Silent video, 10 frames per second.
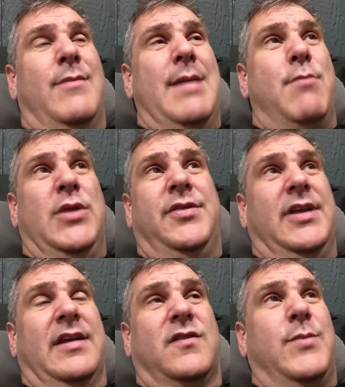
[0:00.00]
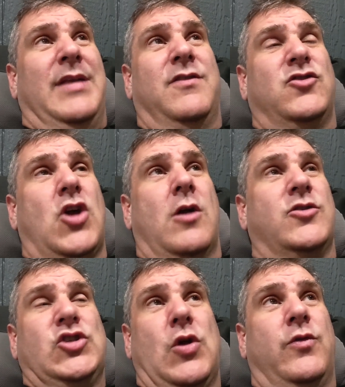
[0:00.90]
monthly expense
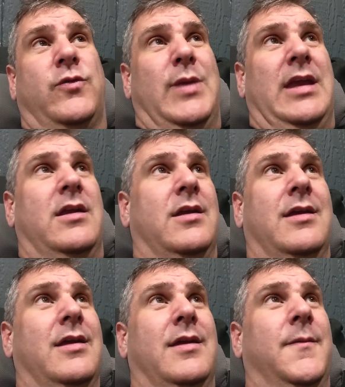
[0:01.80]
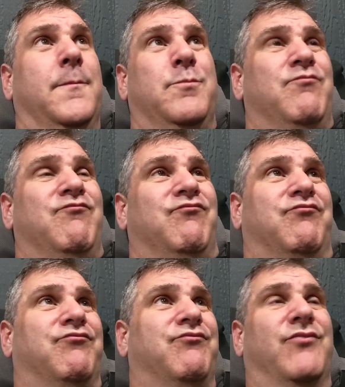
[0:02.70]
chart shows me
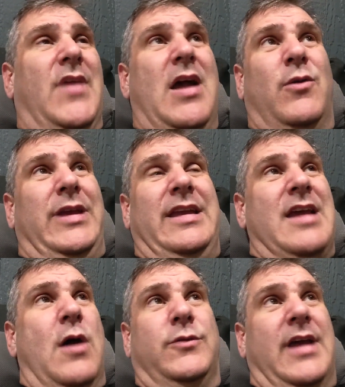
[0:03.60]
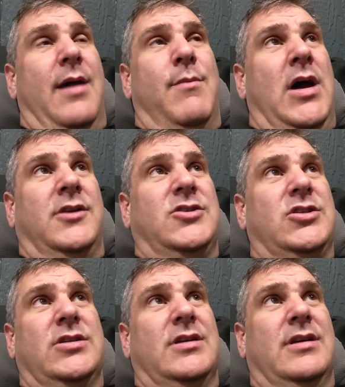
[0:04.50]
I don't eat out that much.